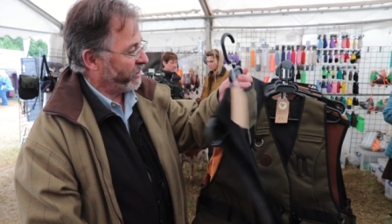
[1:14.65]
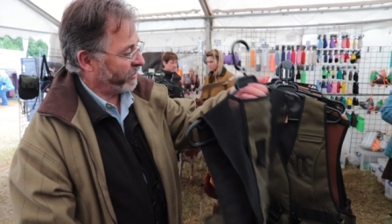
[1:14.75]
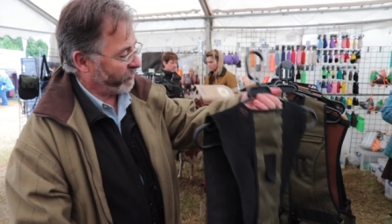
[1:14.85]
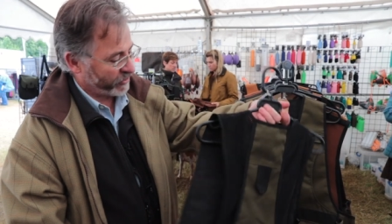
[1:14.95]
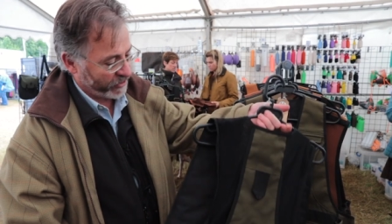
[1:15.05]

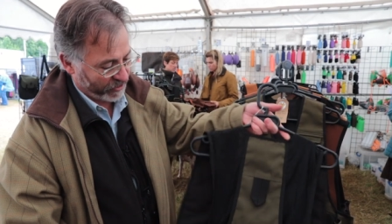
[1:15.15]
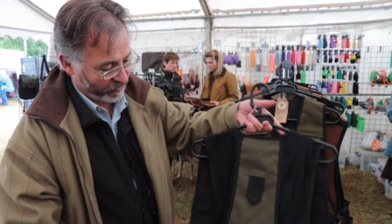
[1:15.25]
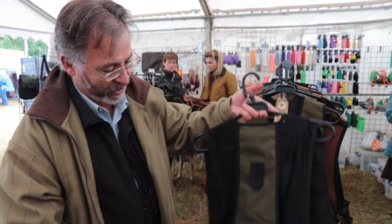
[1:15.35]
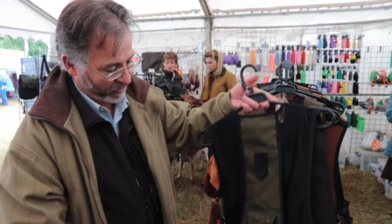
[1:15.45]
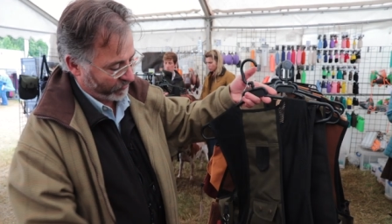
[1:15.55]
And if I turn
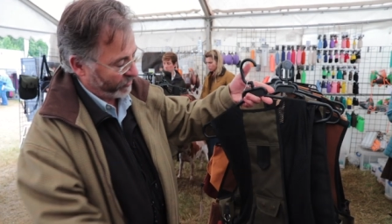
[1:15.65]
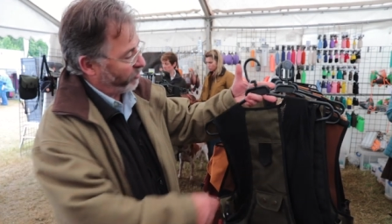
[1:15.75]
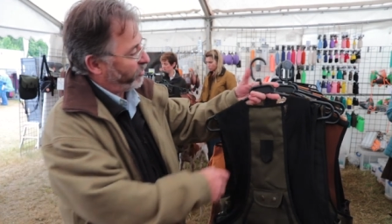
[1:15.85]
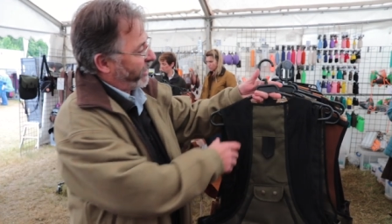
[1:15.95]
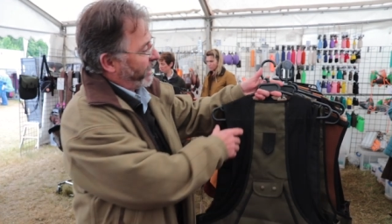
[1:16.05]
it round for the
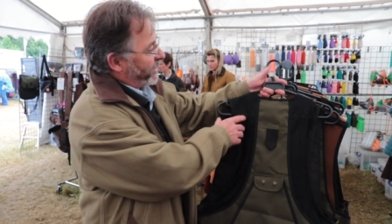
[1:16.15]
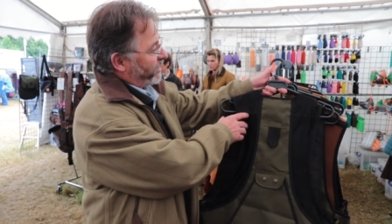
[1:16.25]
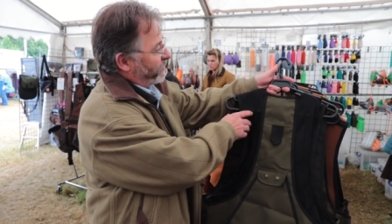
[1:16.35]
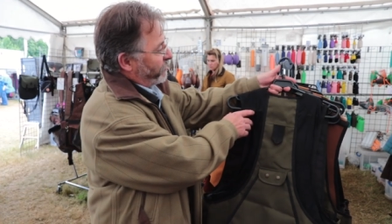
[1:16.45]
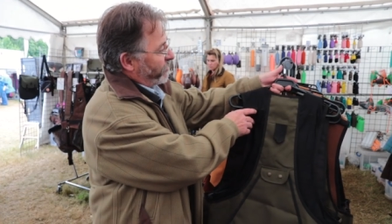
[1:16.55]
back,
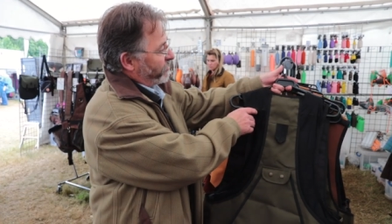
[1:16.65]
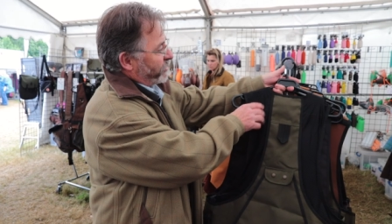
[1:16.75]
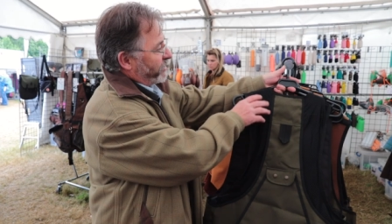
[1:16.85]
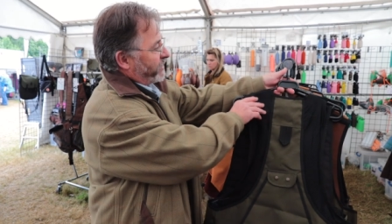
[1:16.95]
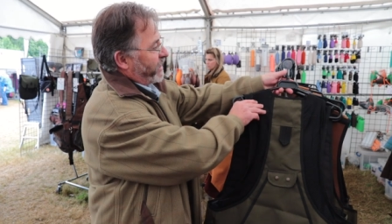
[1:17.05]
there is
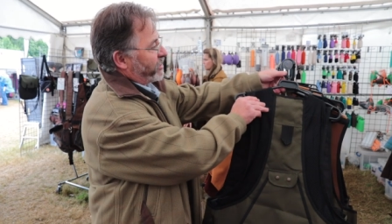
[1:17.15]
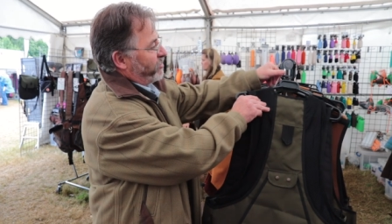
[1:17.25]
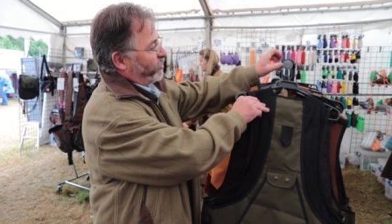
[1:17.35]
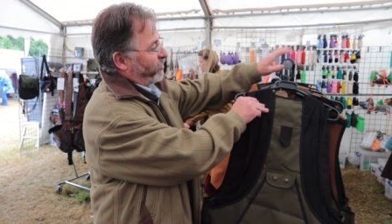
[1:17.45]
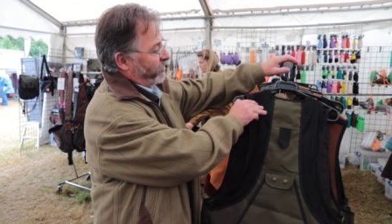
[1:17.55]
a
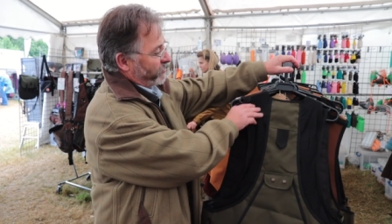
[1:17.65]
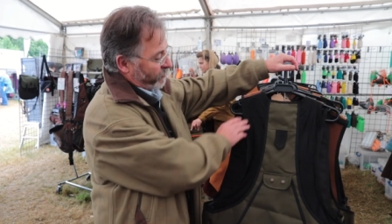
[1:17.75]
detachable